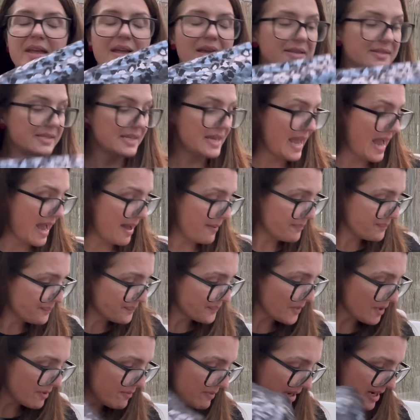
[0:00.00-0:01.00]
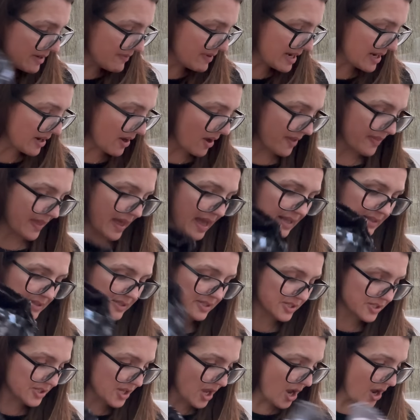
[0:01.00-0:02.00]
So yeah, really, really like that.
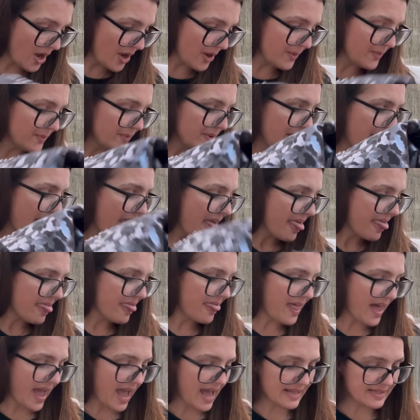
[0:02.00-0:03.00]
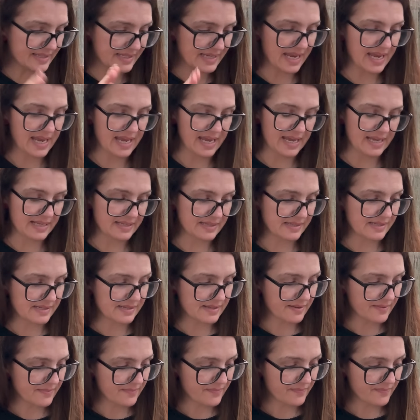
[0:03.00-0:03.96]
So that is